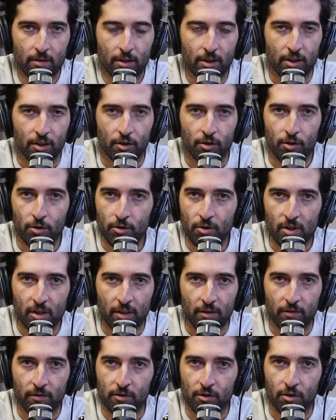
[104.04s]

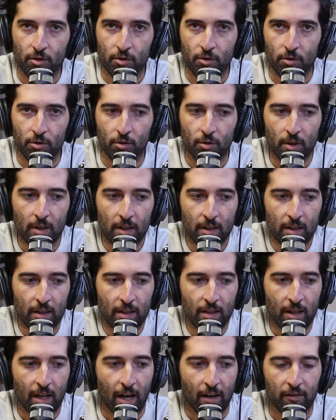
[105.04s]
conducive to
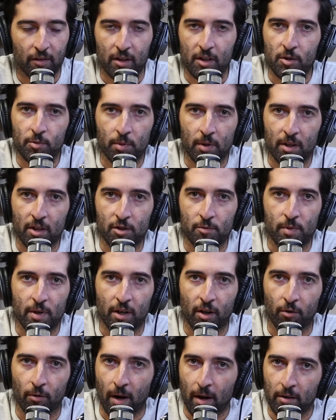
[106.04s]
having these players
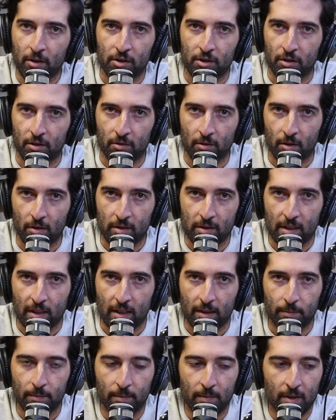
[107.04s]
being around each other all the
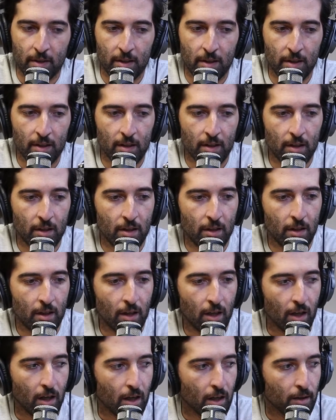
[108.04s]
time.
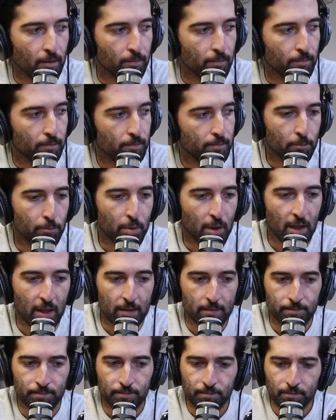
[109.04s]
Um,
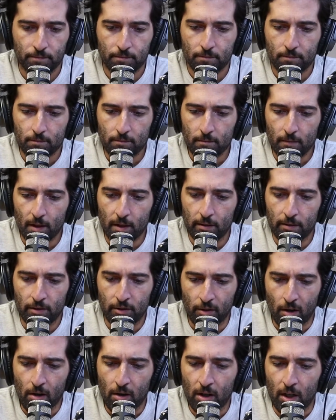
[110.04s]
but
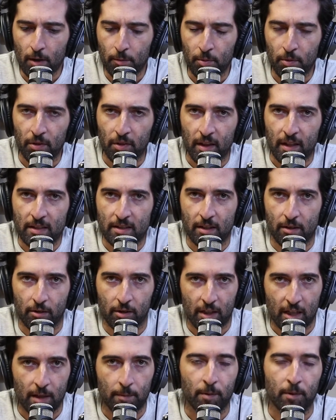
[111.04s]
there are a couple things that are
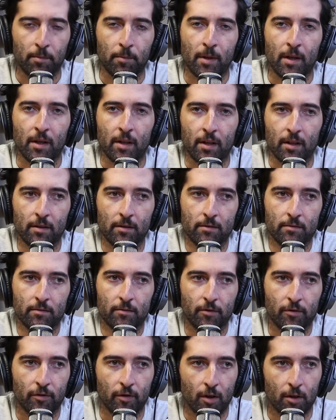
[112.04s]
keeping me
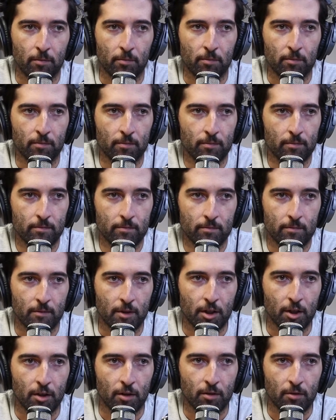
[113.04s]
from,
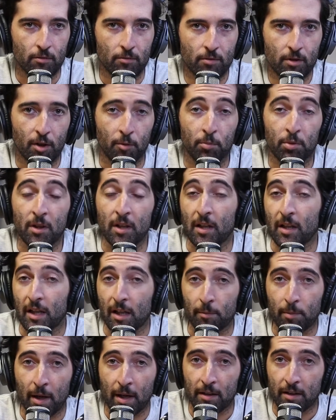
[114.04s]
you know,
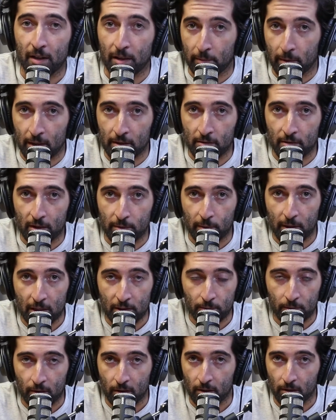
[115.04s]
completely abandoning Major League
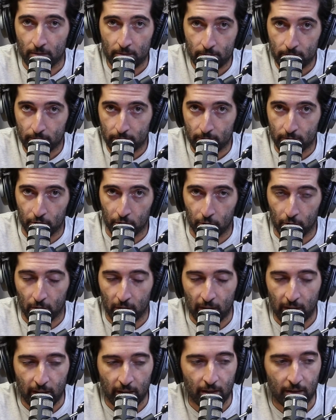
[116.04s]
Baseball
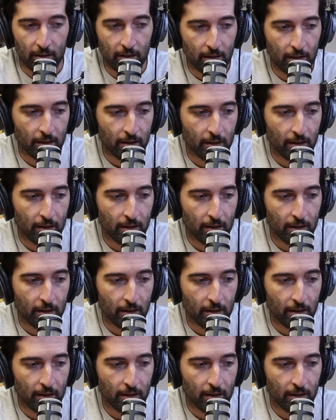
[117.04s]
totally, and